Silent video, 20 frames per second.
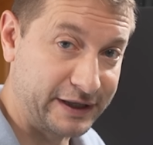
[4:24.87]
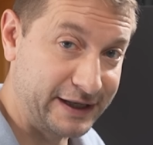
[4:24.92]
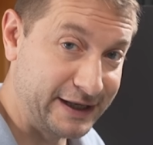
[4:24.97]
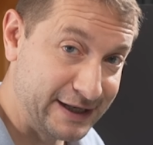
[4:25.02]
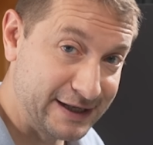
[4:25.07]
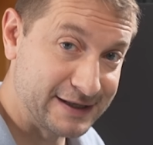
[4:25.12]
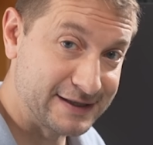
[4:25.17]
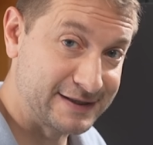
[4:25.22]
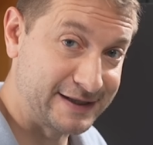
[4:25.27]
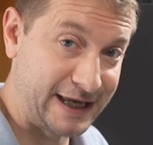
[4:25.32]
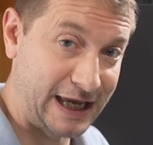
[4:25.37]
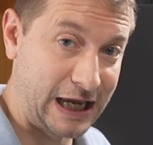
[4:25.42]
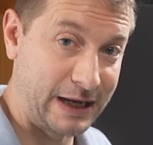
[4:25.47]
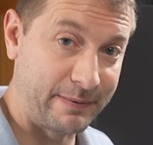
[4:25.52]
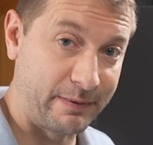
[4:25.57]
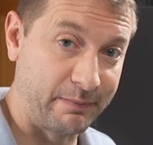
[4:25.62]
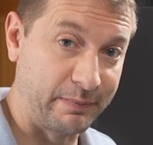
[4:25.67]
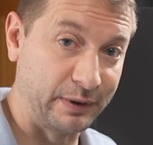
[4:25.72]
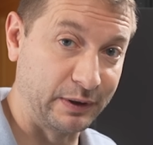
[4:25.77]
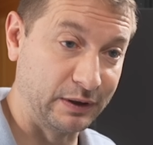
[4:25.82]
is
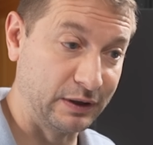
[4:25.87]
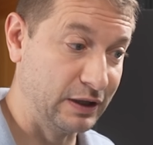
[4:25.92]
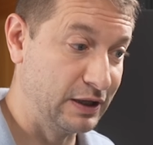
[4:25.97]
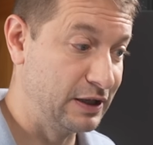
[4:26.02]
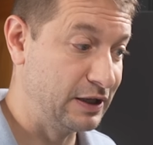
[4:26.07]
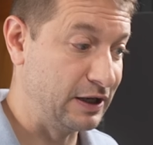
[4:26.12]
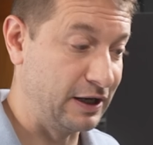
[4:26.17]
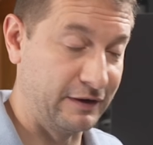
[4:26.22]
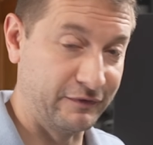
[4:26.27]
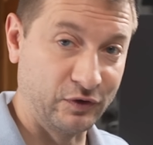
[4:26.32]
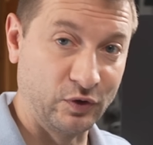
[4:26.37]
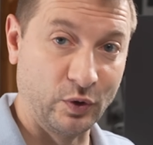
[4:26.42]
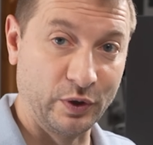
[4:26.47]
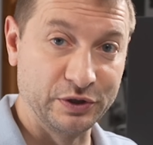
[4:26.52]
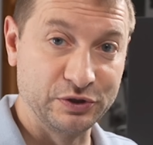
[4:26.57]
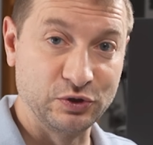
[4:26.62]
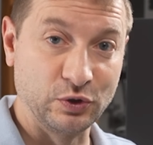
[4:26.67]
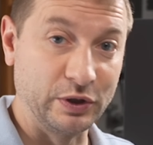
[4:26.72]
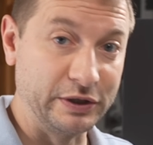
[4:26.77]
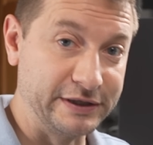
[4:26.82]
capable of going
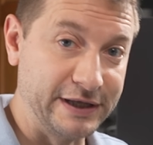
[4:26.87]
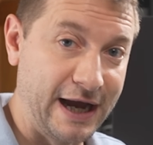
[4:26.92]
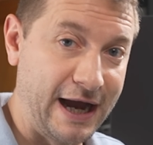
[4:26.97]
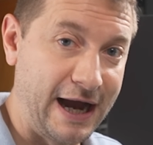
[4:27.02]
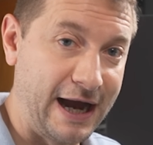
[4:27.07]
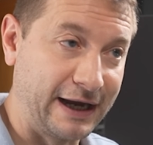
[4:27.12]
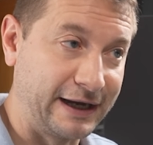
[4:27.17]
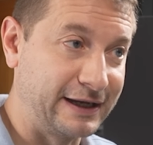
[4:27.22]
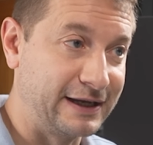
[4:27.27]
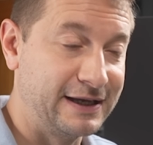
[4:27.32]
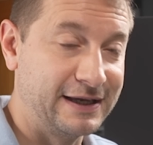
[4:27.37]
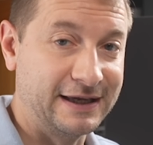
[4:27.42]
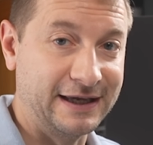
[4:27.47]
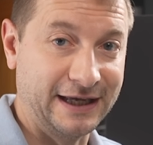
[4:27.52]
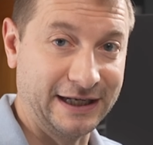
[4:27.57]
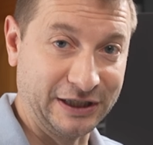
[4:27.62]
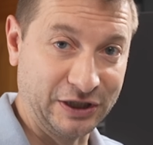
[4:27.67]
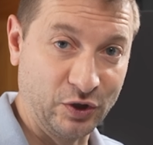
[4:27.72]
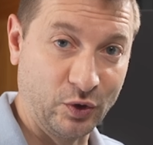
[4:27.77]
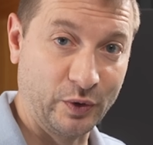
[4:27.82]
to a dock
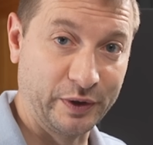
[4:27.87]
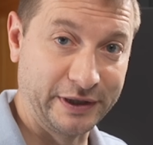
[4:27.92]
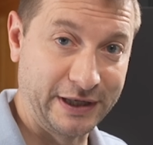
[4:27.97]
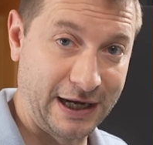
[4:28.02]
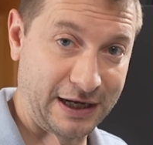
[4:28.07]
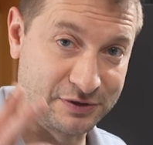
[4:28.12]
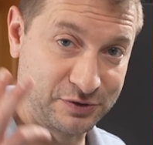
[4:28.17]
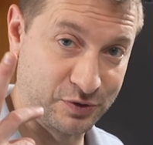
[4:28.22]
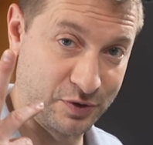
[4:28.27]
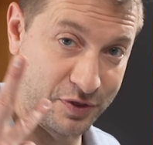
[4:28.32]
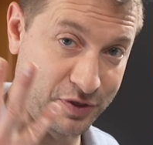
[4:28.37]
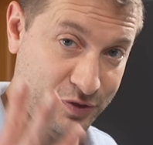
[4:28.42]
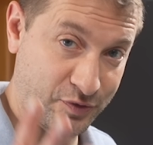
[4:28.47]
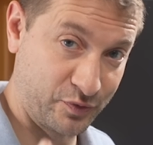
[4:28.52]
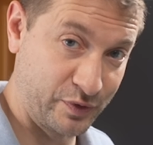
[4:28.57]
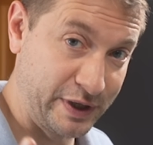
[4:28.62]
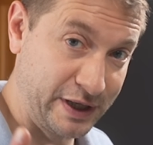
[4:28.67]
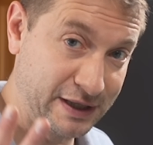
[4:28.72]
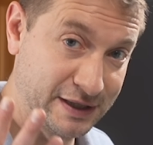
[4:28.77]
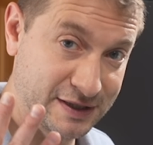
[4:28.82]
and going out to
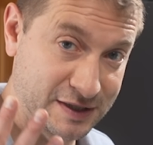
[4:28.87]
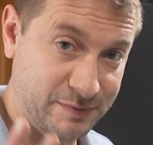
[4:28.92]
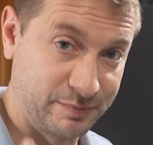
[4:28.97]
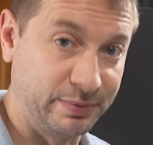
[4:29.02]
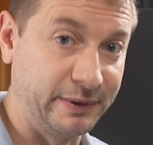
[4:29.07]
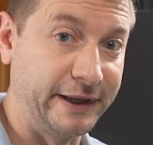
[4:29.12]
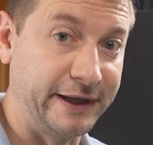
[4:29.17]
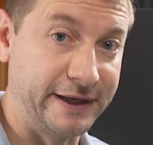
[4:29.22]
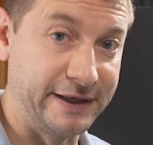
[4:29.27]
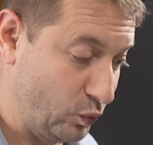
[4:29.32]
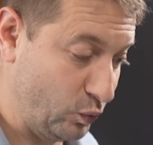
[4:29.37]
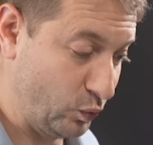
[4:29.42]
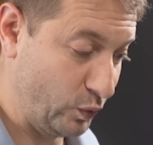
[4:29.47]
three displays.